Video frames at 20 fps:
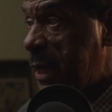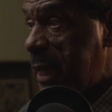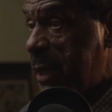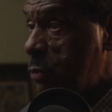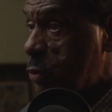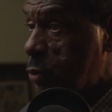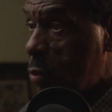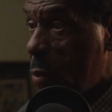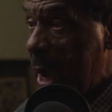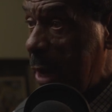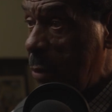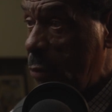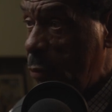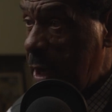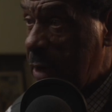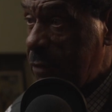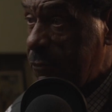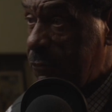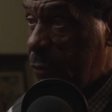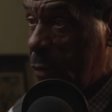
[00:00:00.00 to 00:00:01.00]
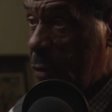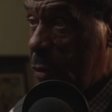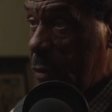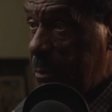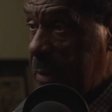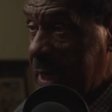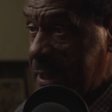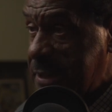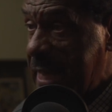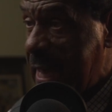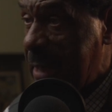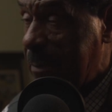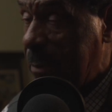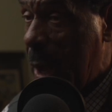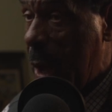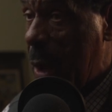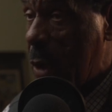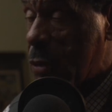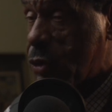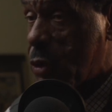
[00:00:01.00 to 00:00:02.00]
he was quite ready for big-time
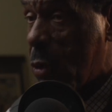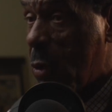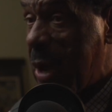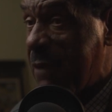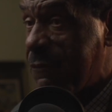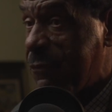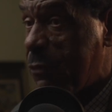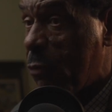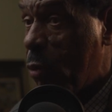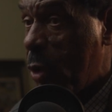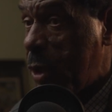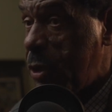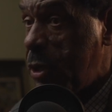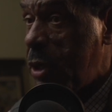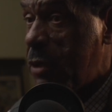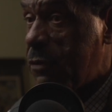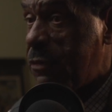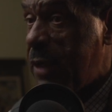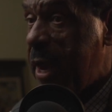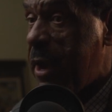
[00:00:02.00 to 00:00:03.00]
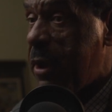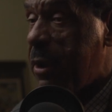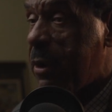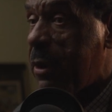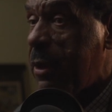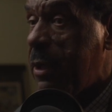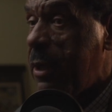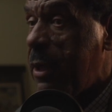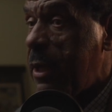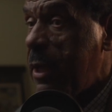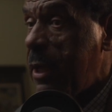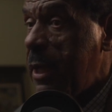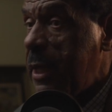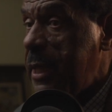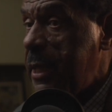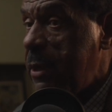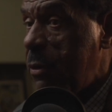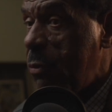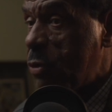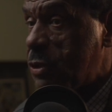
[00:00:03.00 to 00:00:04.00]
ball. So after 1 year there,
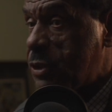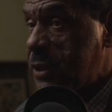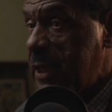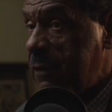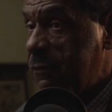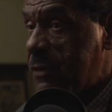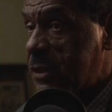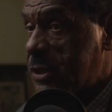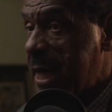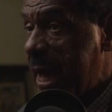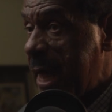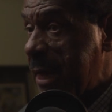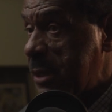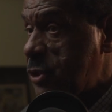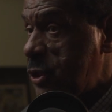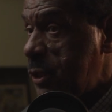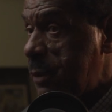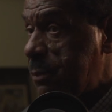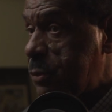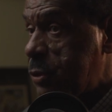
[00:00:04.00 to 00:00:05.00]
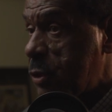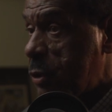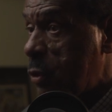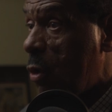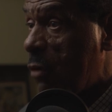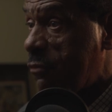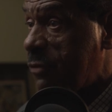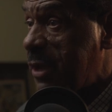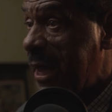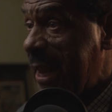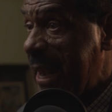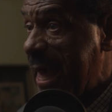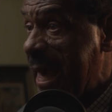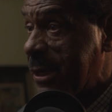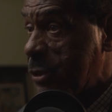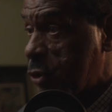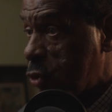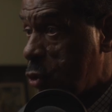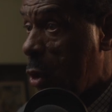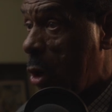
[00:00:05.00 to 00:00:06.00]
he received a scholarship to North
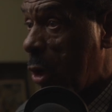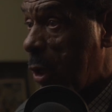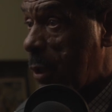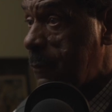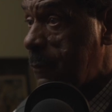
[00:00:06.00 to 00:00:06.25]
Carolina, Charlotte.